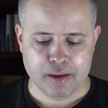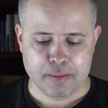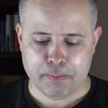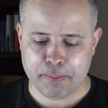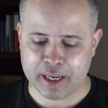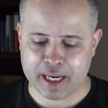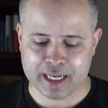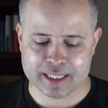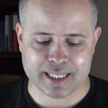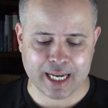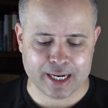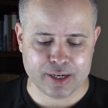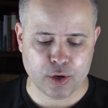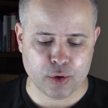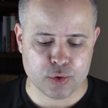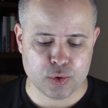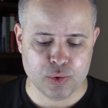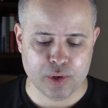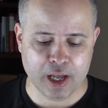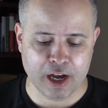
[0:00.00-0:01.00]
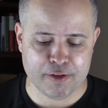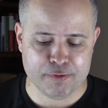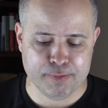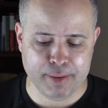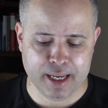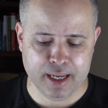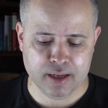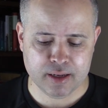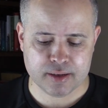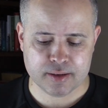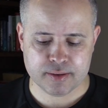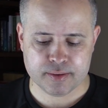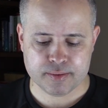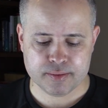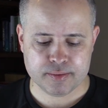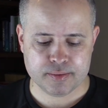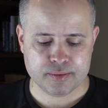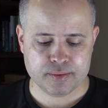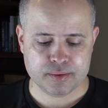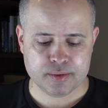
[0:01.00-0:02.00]
because I know you love me.
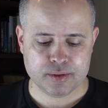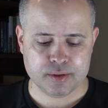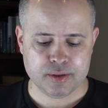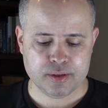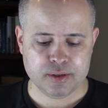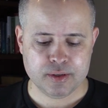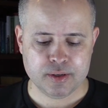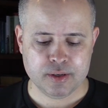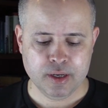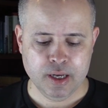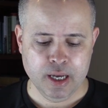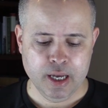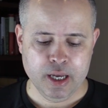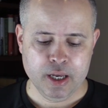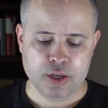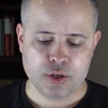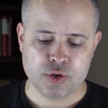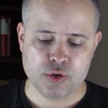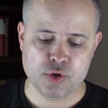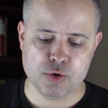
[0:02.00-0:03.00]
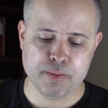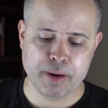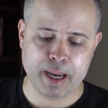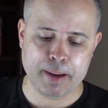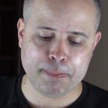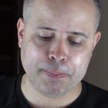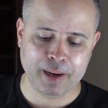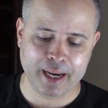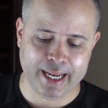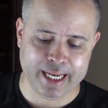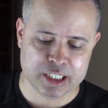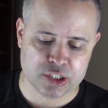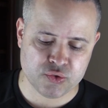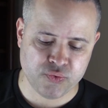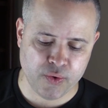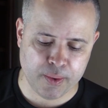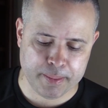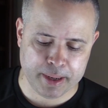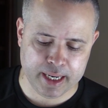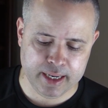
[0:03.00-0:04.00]
You made plans
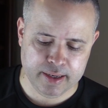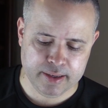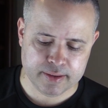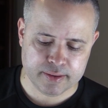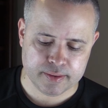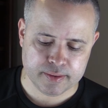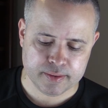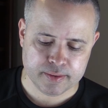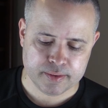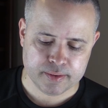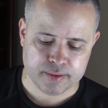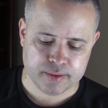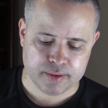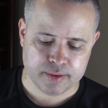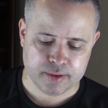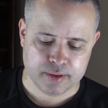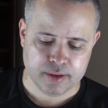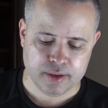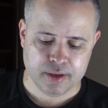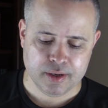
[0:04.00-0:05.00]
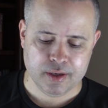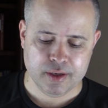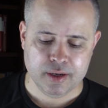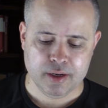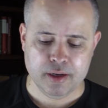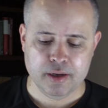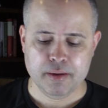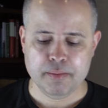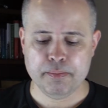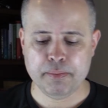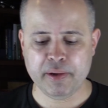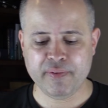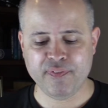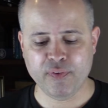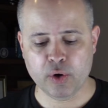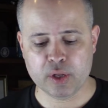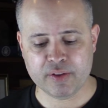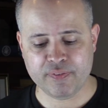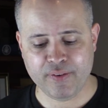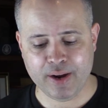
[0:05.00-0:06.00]
for me
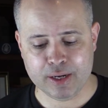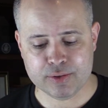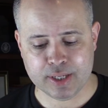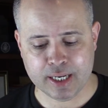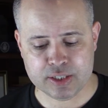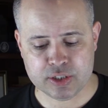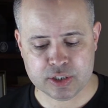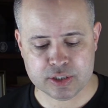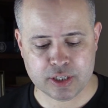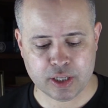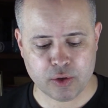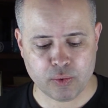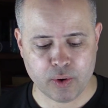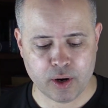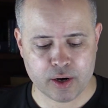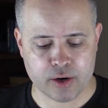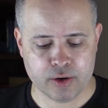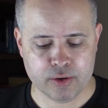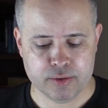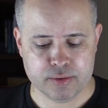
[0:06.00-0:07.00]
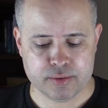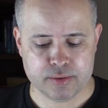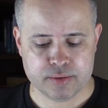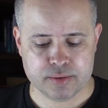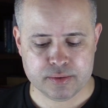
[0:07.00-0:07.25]
before the foundations of the world.